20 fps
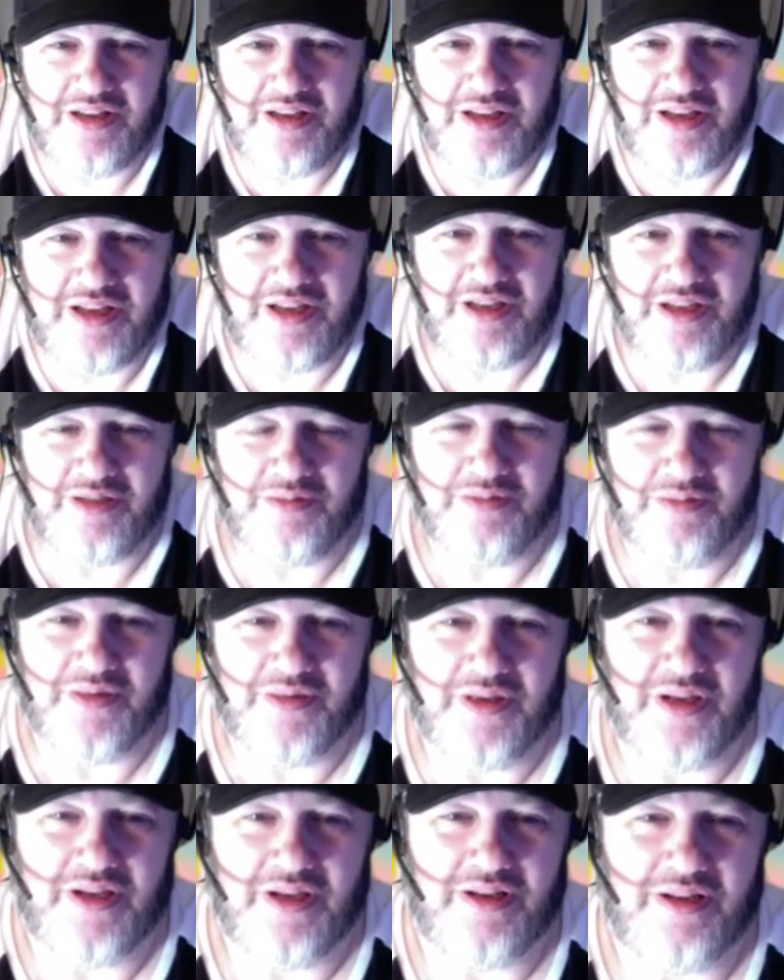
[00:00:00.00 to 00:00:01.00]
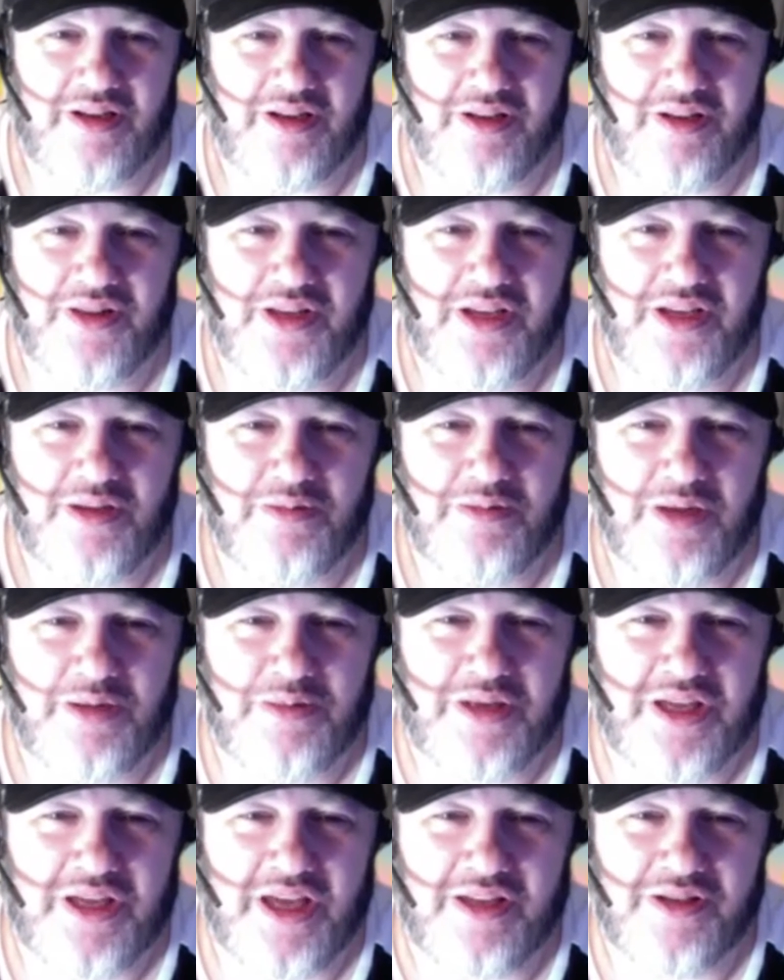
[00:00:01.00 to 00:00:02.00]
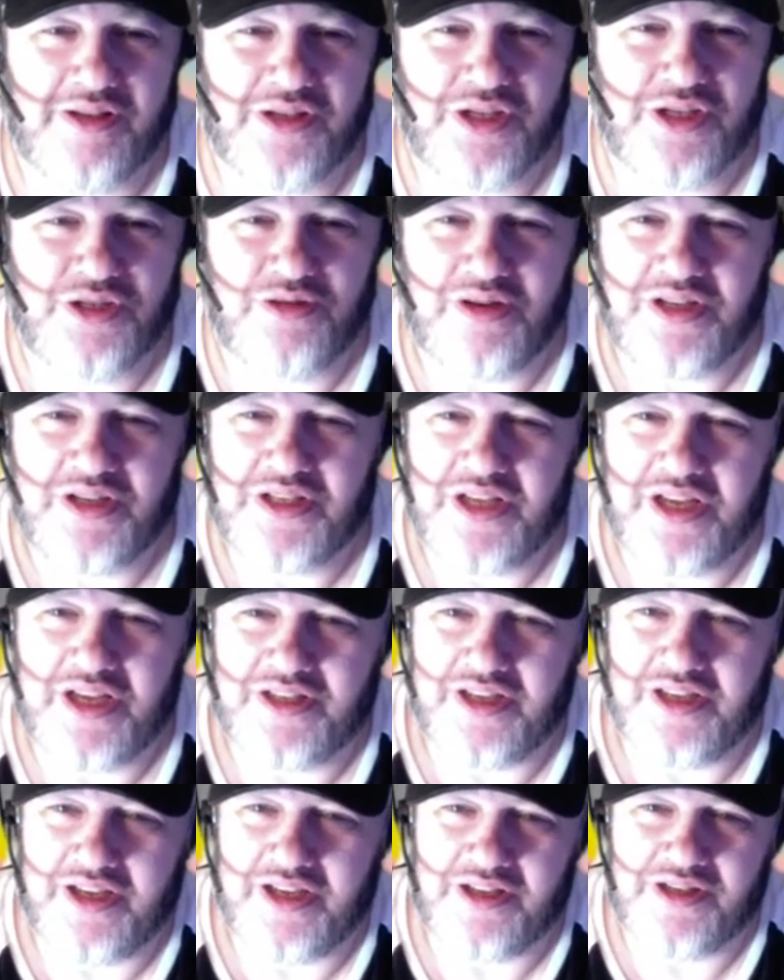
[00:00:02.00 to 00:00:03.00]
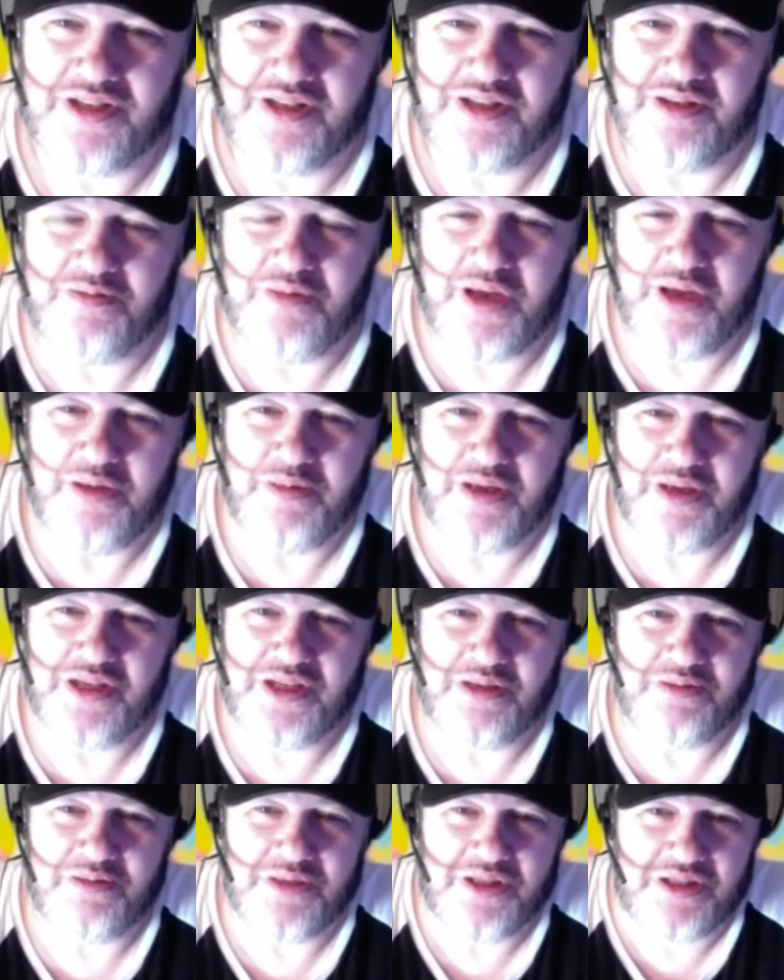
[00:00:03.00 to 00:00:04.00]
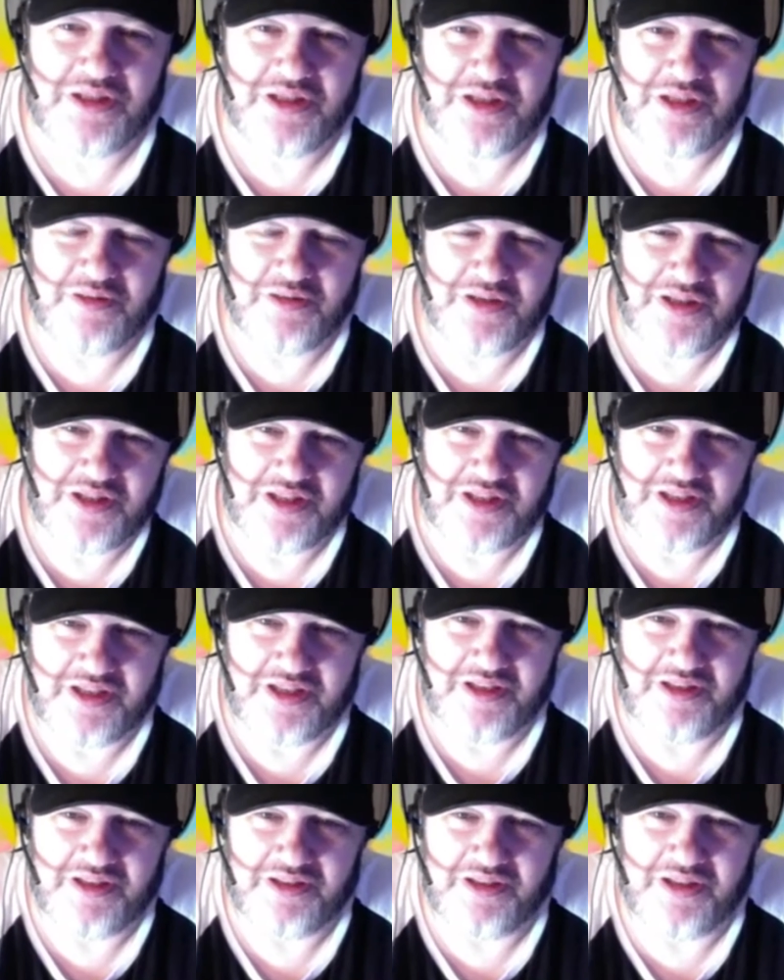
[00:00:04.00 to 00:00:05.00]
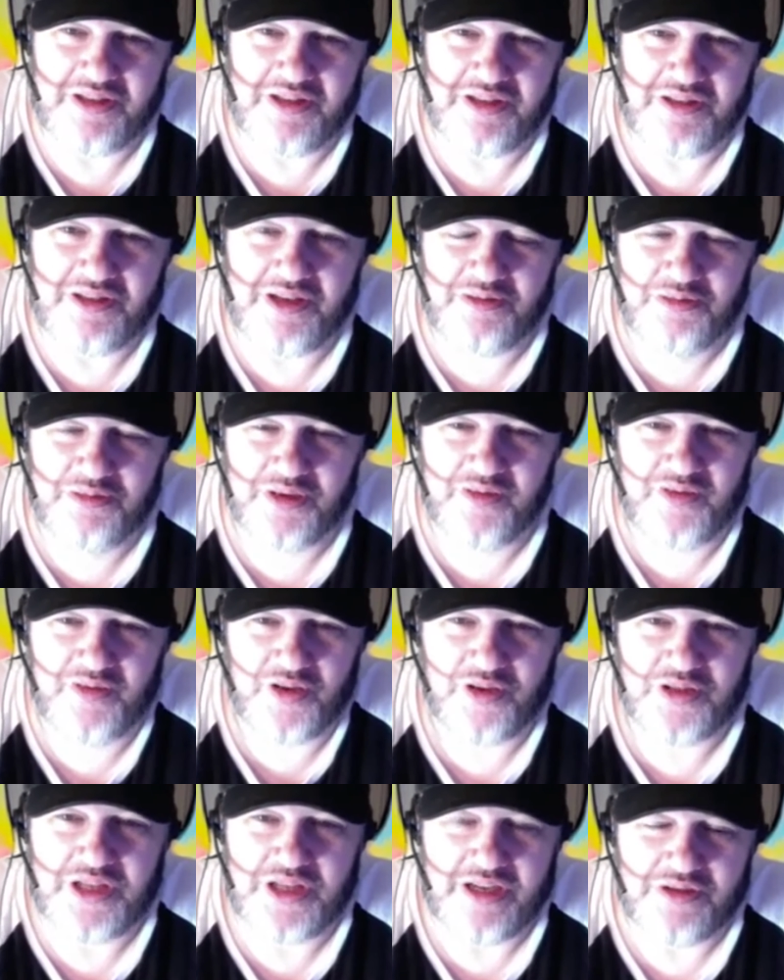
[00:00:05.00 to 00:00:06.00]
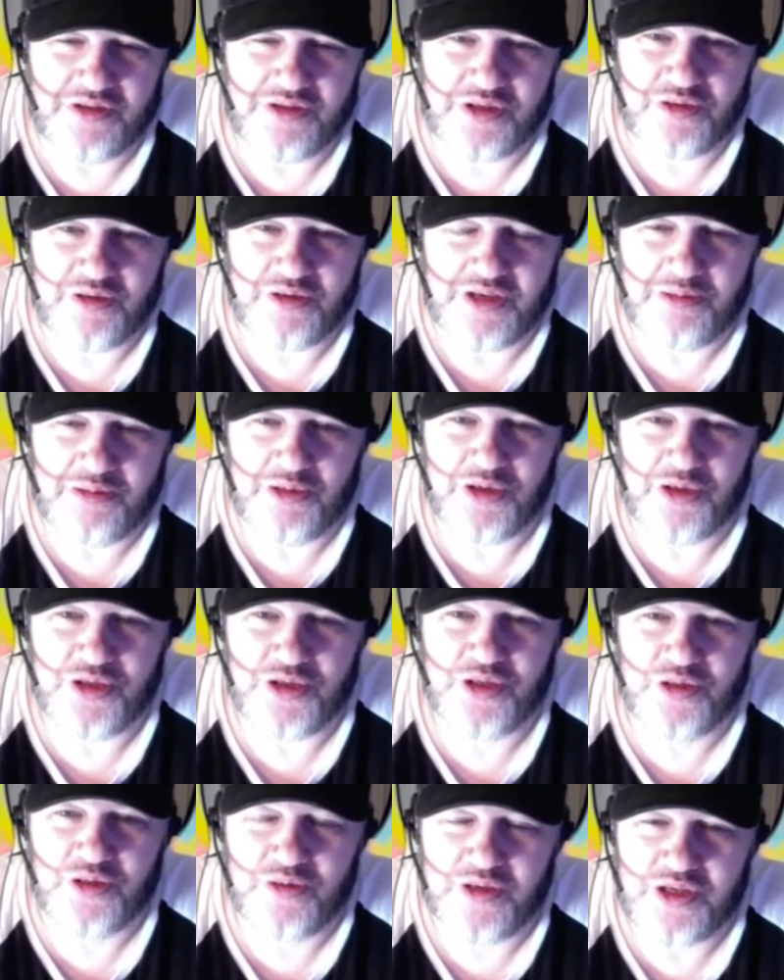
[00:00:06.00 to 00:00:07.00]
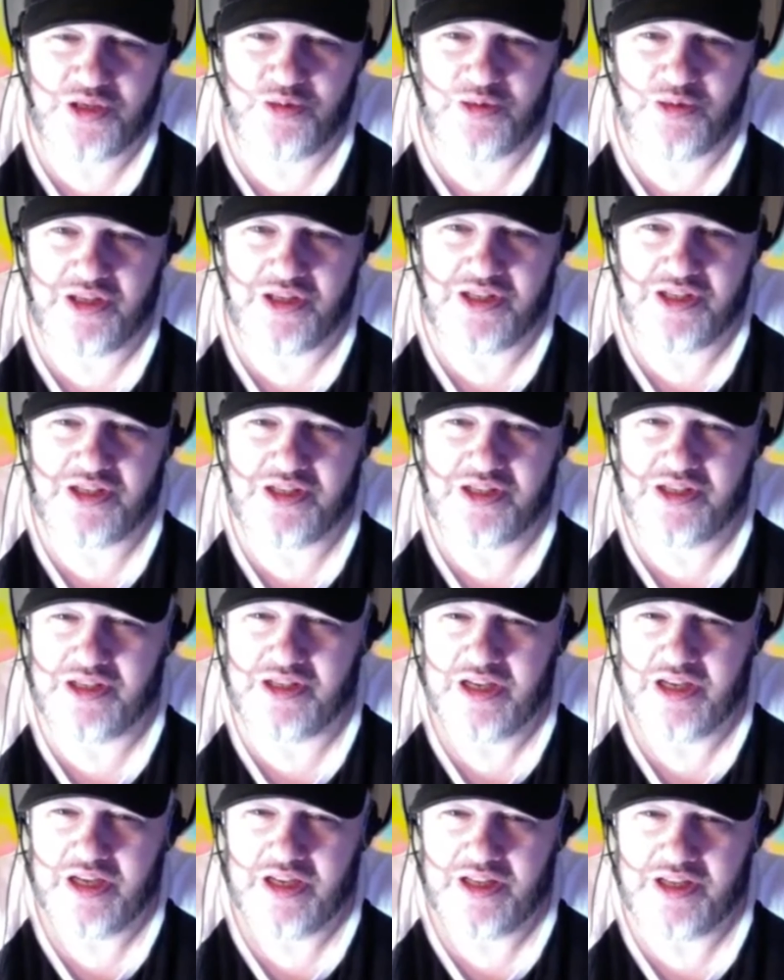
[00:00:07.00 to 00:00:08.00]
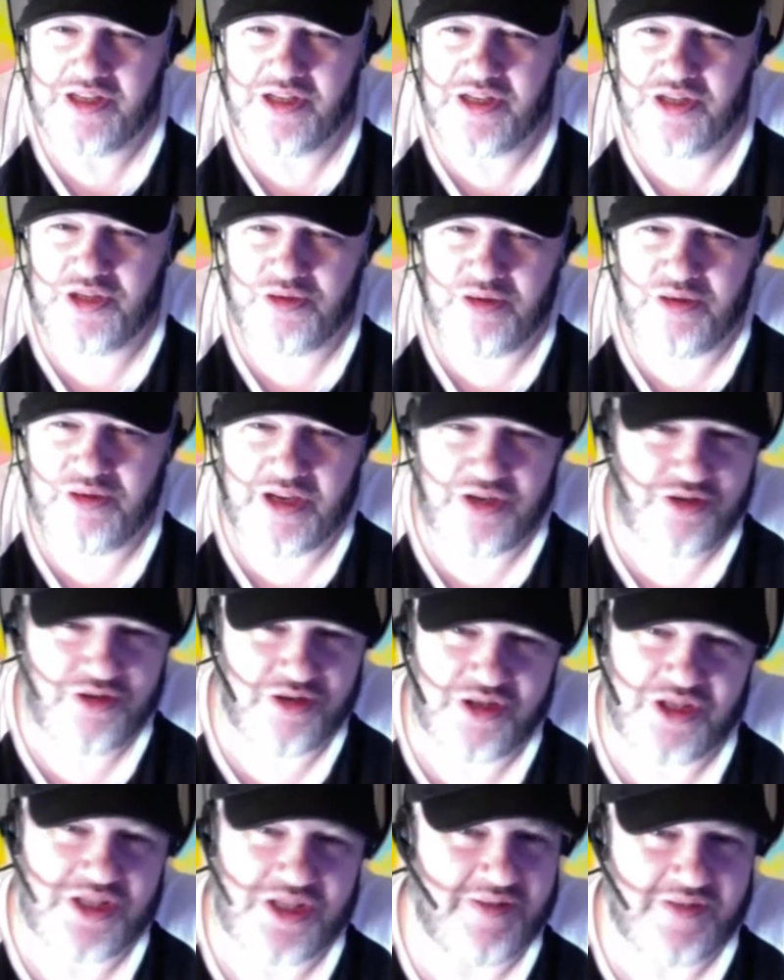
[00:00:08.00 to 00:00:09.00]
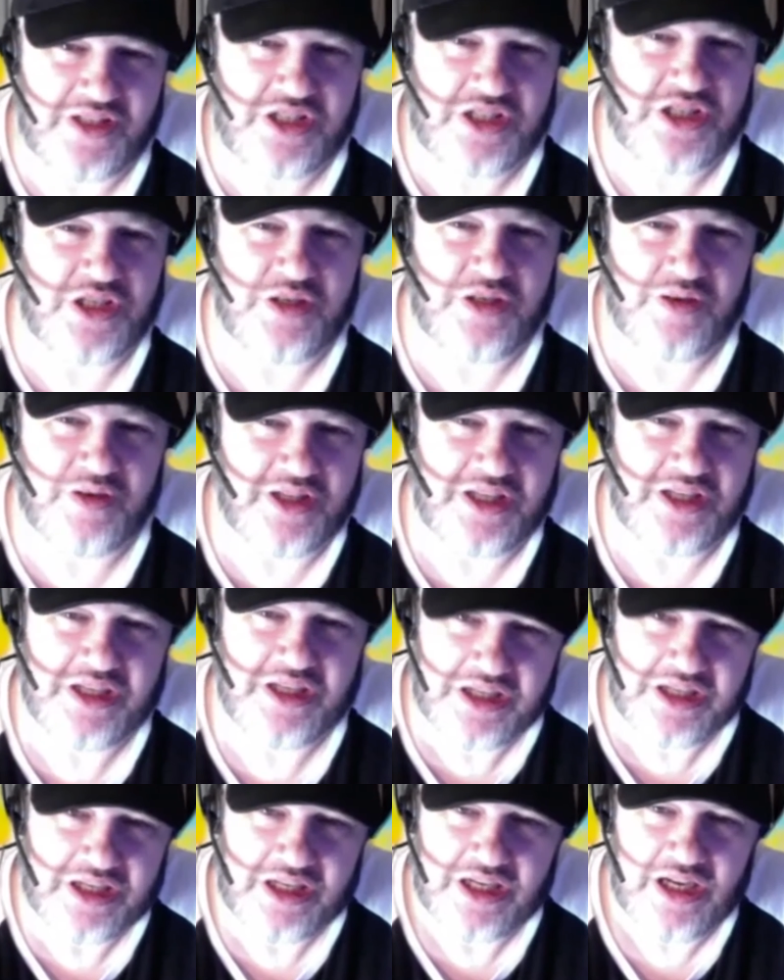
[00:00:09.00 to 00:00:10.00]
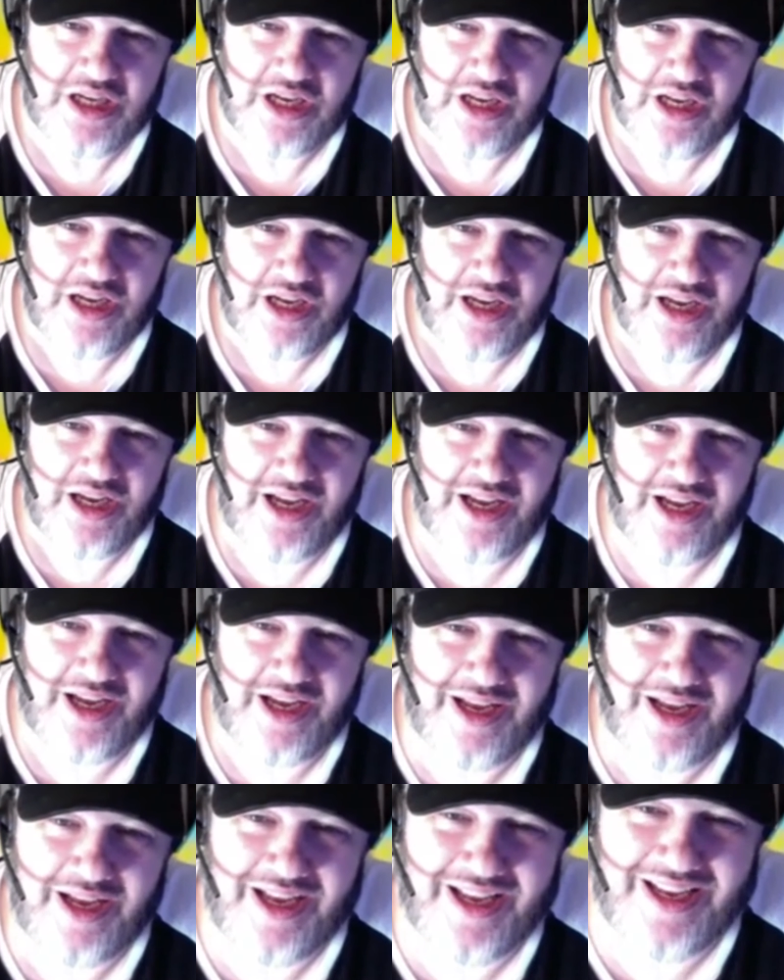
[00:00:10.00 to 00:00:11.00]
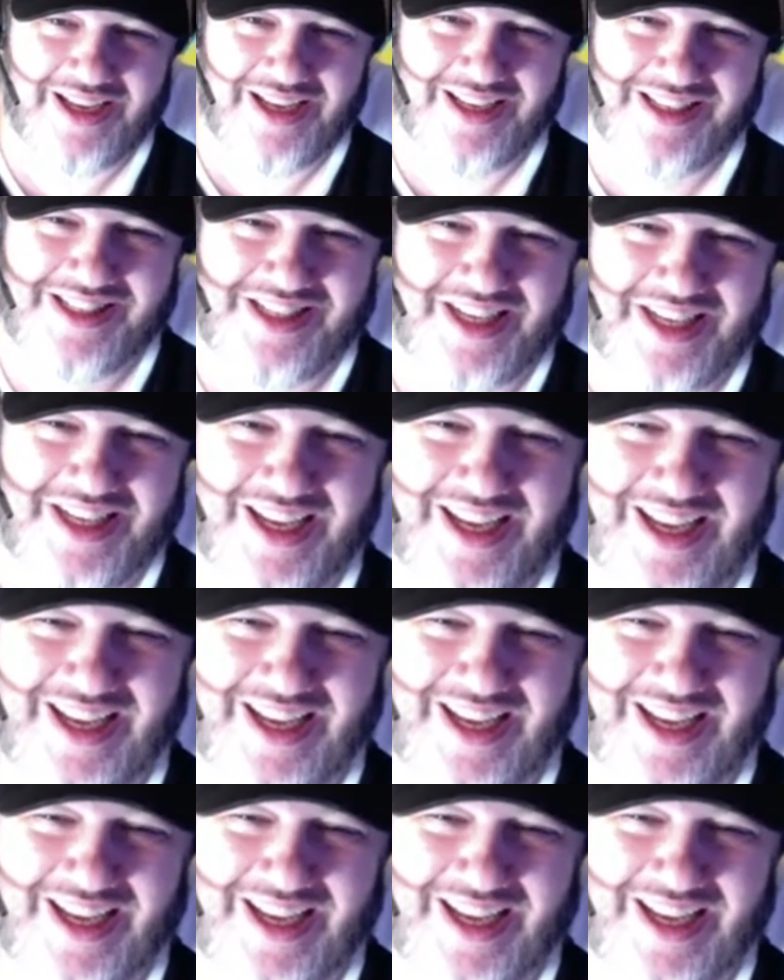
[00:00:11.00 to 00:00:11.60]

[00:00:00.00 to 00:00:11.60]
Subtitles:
I think I might be getting stress headaches. It may be something to do with the number of lockdowns we're in. I'm not sure which one. This is 372, I think. So,